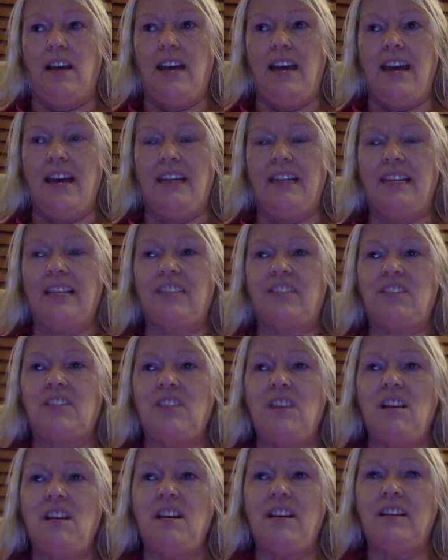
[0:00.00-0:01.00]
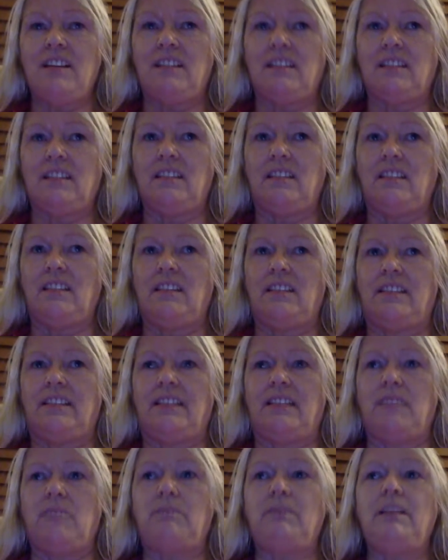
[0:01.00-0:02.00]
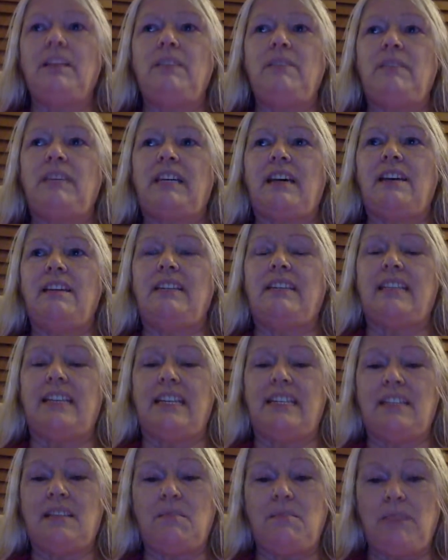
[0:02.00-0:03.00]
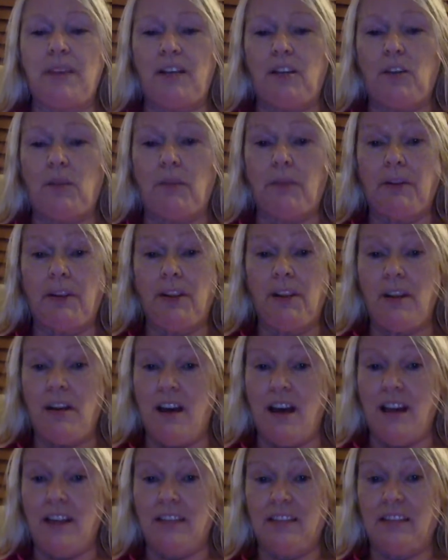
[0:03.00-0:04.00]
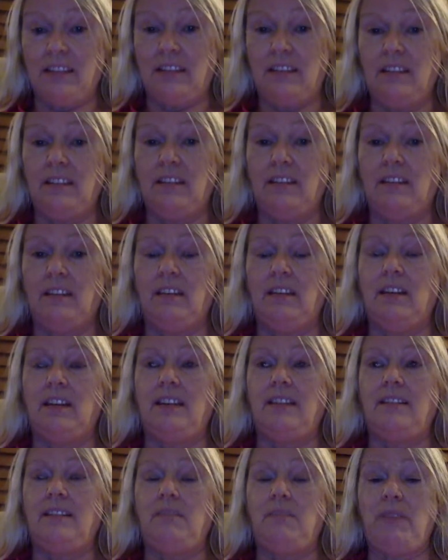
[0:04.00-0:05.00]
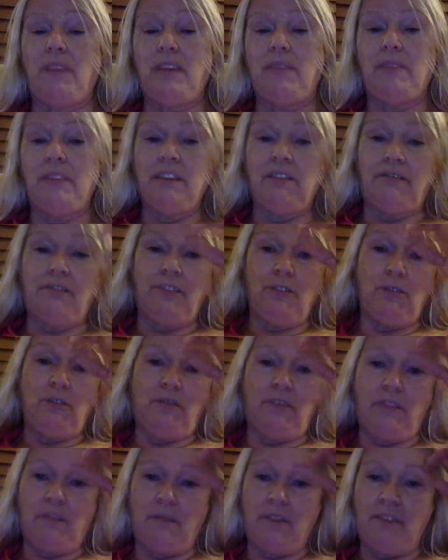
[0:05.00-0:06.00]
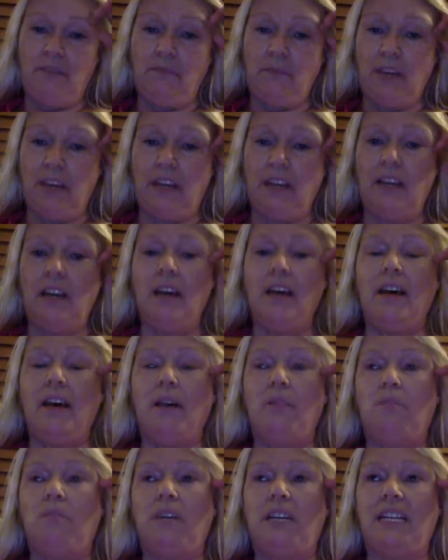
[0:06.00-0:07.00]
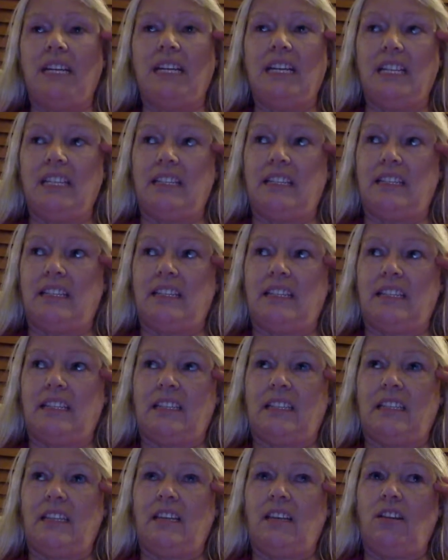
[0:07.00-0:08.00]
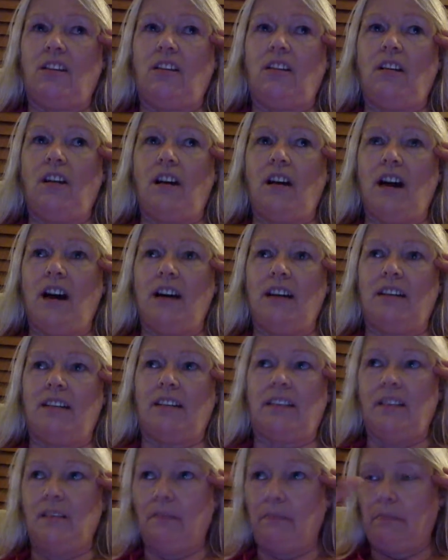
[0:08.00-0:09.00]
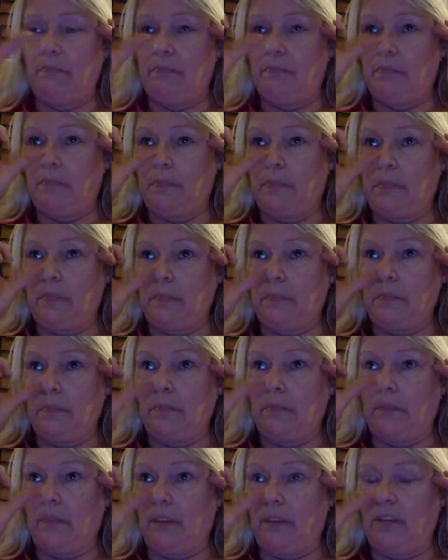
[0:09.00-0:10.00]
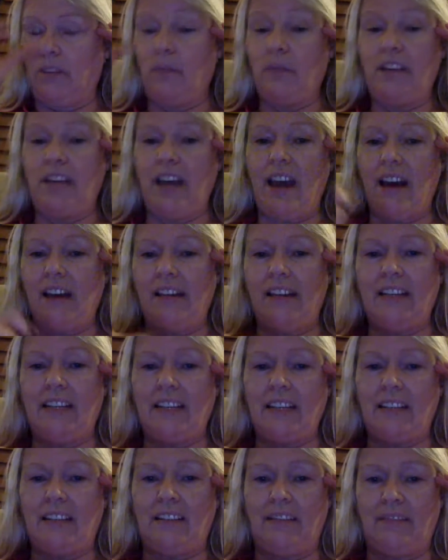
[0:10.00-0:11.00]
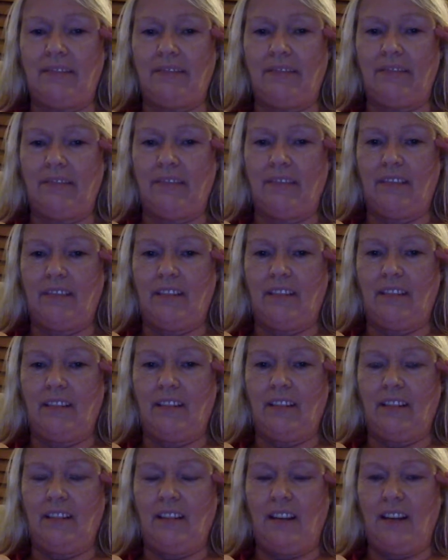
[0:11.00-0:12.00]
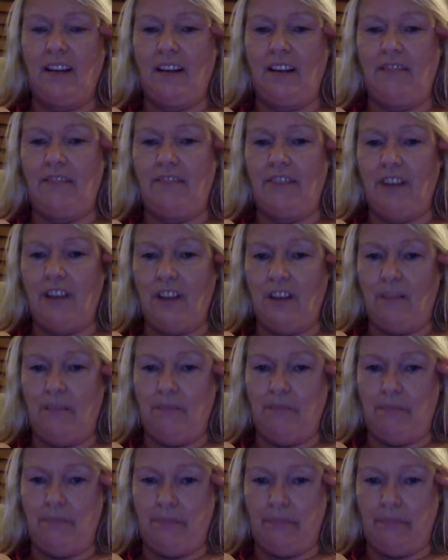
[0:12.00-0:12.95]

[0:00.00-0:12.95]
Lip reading: And it's not simply because it's a better plot than maybe a few of them have been, but it's got the reality of and